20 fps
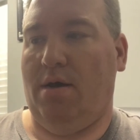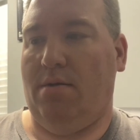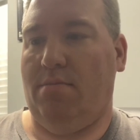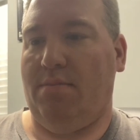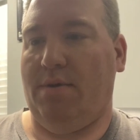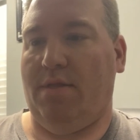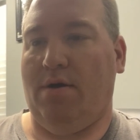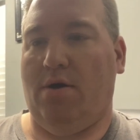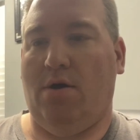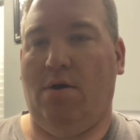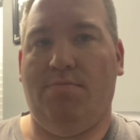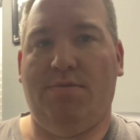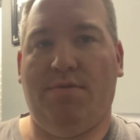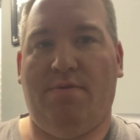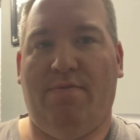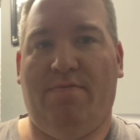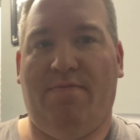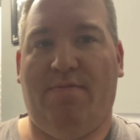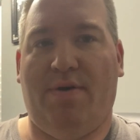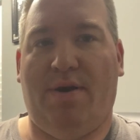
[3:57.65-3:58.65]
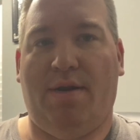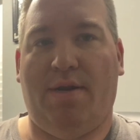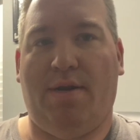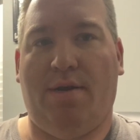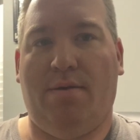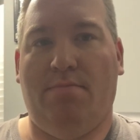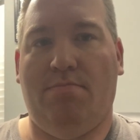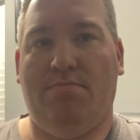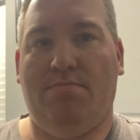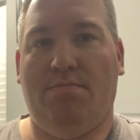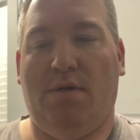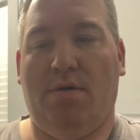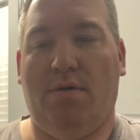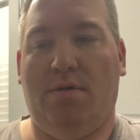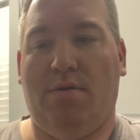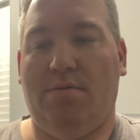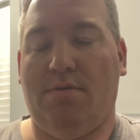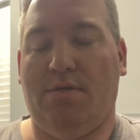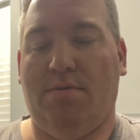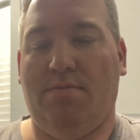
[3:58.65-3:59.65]
in the hopes of finding
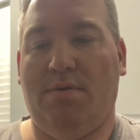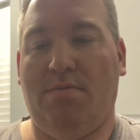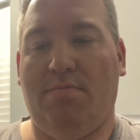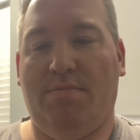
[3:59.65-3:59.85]
something in